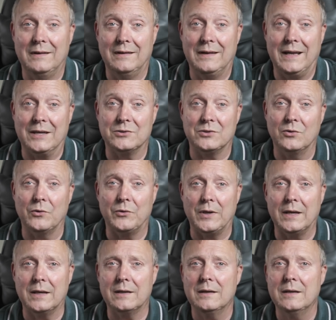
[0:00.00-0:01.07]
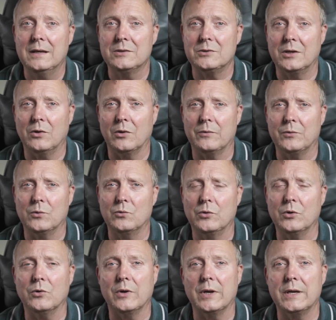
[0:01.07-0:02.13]
next to nothing, so you got the full
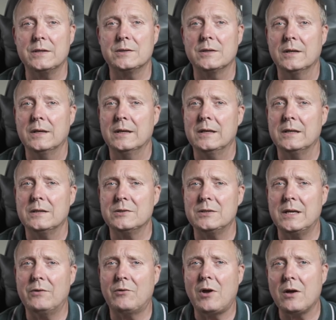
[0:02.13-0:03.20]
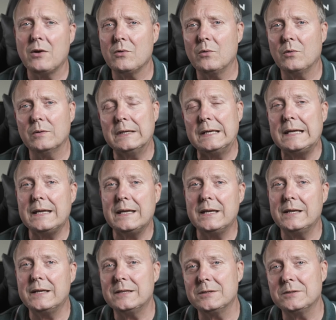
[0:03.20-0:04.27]
noise. Zero
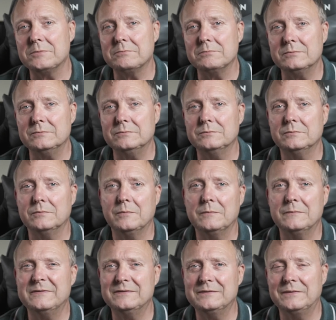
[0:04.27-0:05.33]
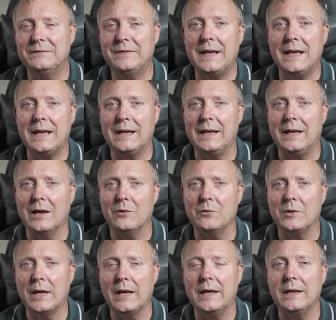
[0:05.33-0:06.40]
is mm, fairly
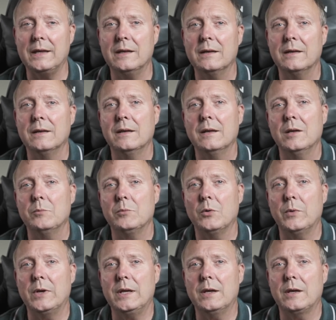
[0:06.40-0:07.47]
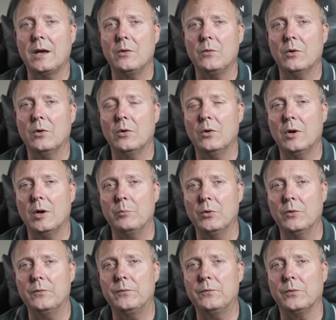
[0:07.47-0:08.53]
okay, but when you go
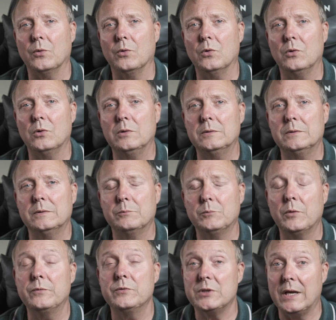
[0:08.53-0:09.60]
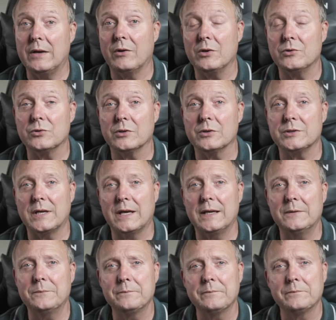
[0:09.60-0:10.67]
above four, above zero should I say,